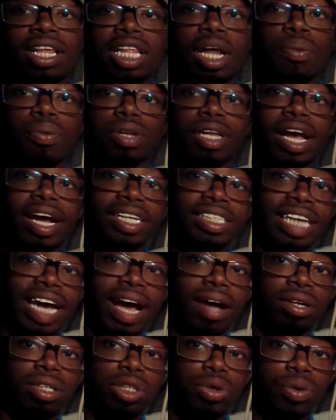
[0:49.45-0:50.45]
that were laid
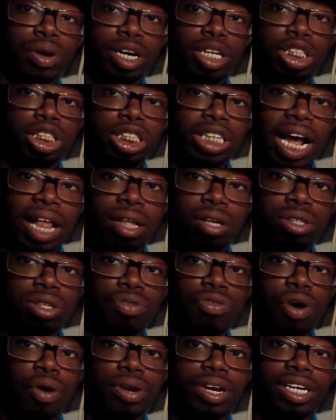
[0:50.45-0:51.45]
down during a shallow
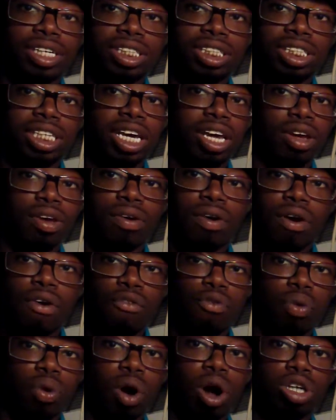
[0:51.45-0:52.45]
Devonian sea
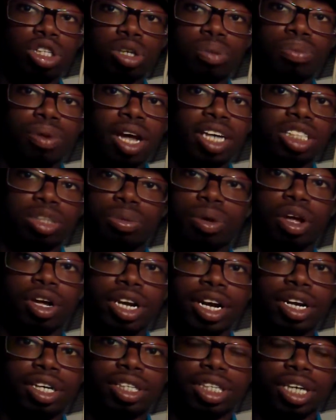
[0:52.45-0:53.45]
400 plus
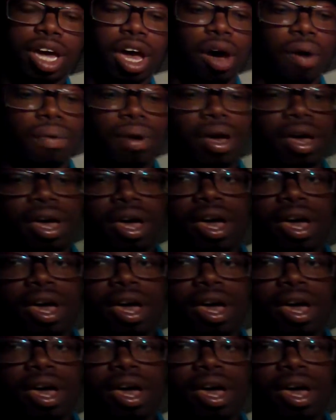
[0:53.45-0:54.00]
million years ago.